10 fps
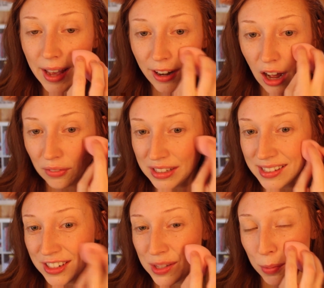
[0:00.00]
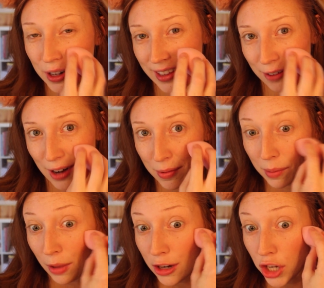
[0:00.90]
And obviously just putting that right
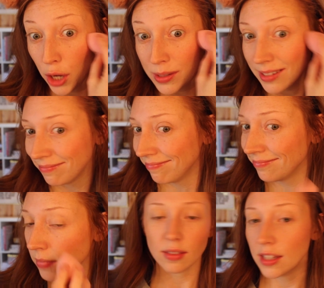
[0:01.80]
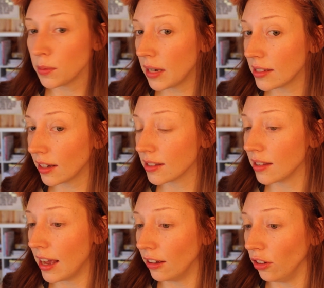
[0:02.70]
where blush goes. This one has like a
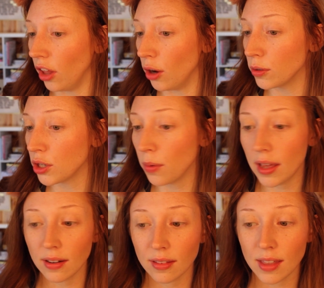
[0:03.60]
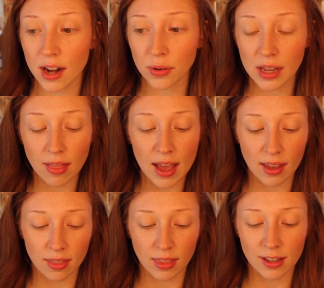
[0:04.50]
slight glow to it that I really
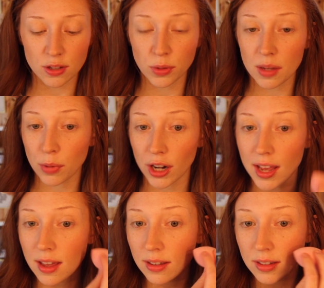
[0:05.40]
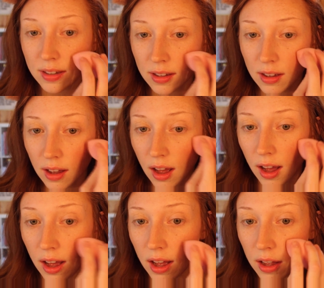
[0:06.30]
like and think is really pretty.
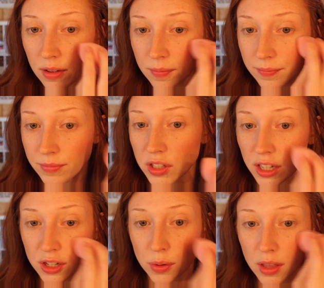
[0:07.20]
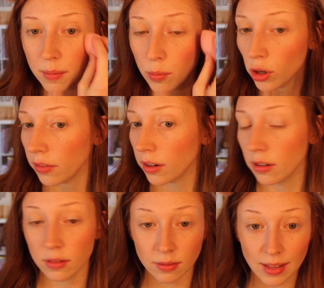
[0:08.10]
It's gonna do a little bit more on there.
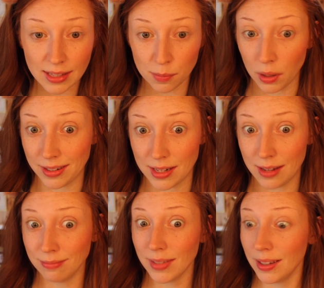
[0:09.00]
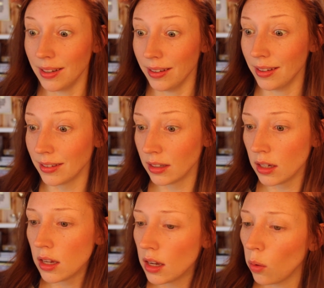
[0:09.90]
That's plenty.
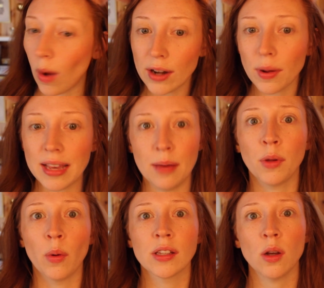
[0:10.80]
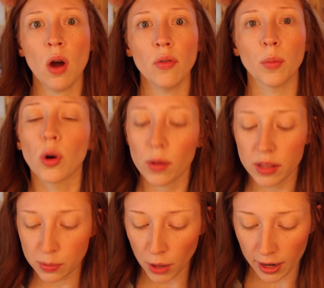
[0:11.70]
Why do I keep going so overboard with
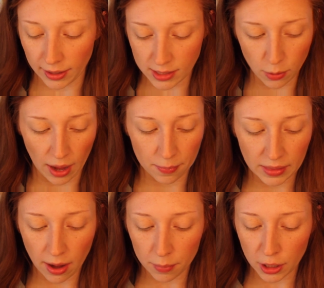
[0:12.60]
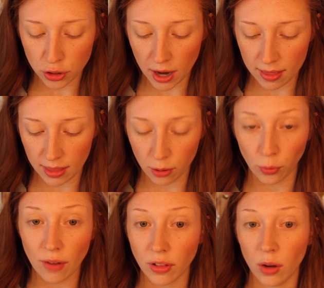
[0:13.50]
these products? Okay, now I'm gonna try the
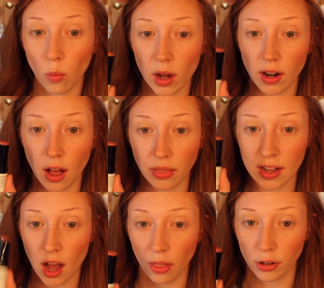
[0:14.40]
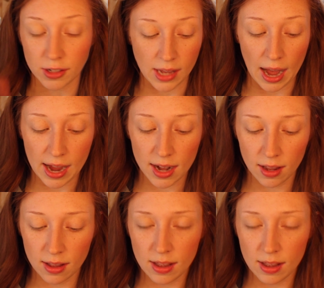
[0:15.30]
Revlon one on the other side.